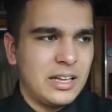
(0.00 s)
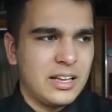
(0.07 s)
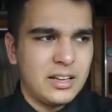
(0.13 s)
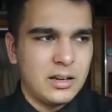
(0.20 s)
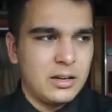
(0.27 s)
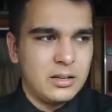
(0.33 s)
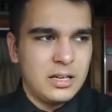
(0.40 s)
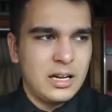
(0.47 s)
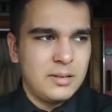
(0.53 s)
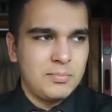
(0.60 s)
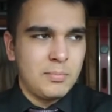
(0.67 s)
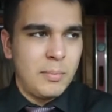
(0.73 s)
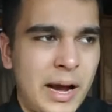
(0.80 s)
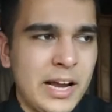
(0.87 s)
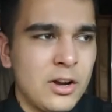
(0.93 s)
like, he
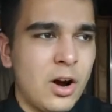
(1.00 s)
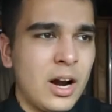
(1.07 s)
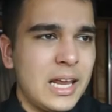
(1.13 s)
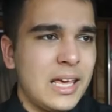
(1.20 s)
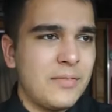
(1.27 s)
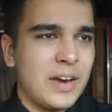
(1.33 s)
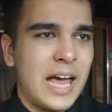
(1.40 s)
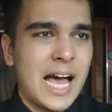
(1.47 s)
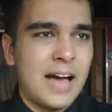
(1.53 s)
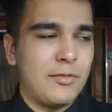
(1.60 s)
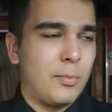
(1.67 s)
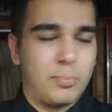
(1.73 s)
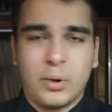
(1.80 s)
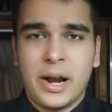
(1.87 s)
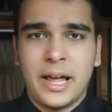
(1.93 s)
might not even
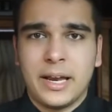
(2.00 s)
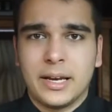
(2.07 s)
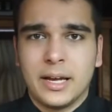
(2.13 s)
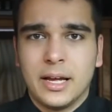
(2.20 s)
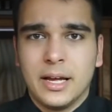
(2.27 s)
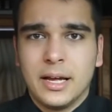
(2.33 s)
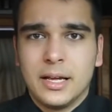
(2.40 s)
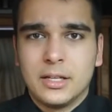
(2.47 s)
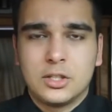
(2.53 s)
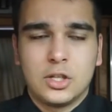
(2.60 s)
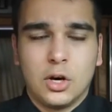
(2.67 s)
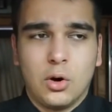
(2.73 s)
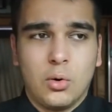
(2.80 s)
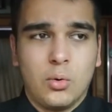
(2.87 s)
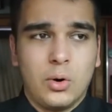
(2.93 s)
have a brain
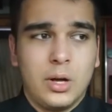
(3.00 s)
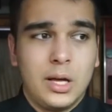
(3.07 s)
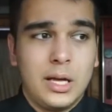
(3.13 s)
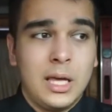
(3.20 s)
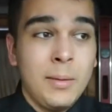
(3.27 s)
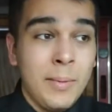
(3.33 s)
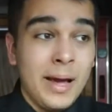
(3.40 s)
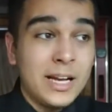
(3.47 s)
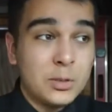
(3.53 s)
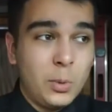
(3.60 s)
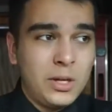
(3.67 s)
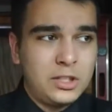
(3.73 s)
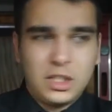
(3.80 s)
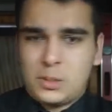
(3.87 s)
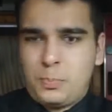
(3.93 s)
so he might as
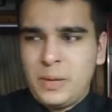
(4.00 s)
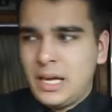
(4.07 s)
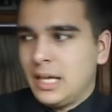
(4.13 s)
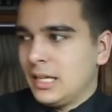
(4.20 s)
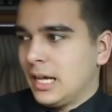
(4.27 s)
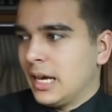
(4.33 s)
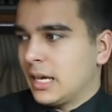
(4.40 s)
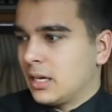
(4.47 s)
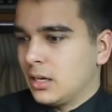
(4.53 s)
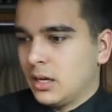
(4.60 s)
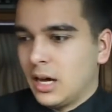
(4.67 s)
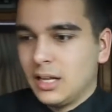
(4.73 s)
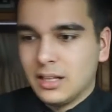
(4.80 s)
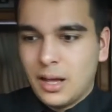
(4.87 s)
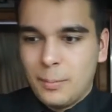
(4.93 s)
well just be like
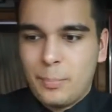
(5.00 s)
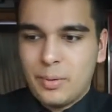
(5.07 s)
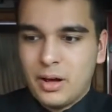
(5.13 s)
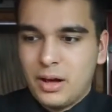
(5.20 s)
a lump